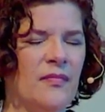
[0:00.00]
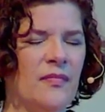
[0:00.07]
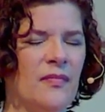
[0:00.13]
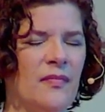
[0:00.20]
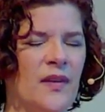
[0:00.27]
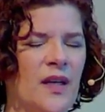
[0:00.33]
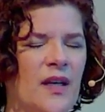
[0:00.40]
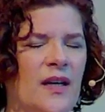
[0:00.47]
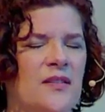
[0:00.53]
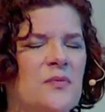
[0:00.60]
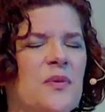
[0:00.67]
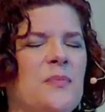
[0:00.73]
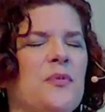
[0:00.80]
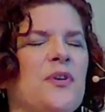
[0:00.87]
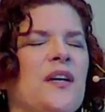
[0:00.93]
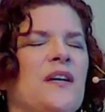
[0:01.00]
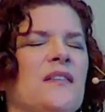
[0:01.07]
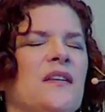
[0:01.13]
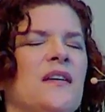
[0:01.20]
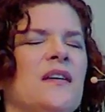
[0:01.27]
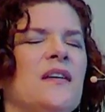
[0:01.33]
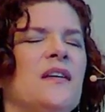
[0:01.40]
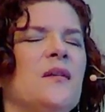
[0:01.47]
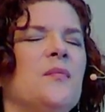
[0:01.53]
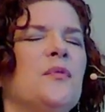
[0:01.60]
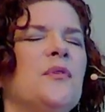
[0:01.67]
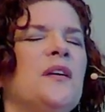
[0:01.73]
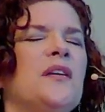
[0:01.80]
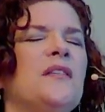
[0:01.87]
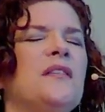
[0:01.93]
And as we breathe in and
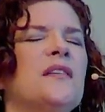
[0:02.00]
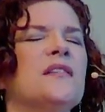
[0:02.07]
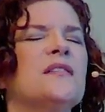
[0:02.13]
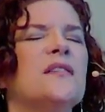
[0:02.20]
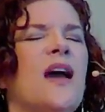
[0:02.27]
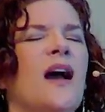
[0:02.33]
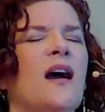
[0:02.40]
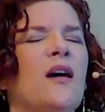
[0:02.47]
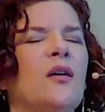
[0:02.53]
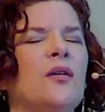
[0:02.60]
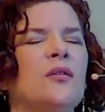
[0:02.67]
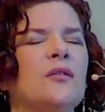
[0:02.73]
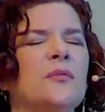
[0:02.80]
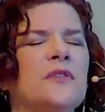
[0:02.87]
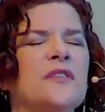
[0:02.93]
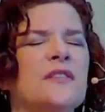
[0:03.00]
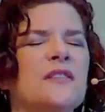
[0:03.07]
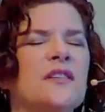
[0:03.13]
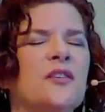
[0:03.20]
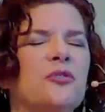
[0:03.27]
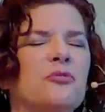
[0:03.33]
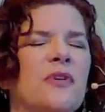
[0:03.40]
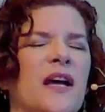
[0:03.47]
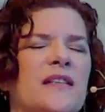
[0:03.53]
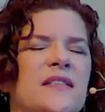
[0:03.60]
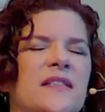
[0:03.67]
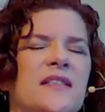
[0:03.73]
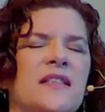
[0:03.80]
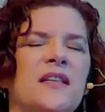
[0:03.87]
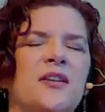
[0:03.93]
breathe this out, we're just going to
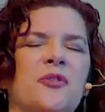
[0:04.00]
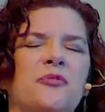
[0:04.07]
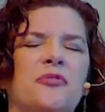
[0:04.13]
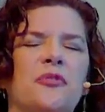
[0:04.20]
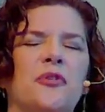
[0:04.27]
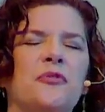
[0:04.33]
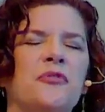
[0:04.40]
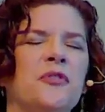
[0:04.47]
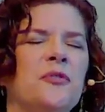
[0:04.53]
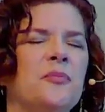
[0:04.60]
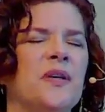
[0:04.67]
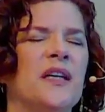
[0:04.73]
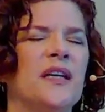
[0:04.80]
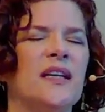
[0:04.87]
rest here for a few minutes.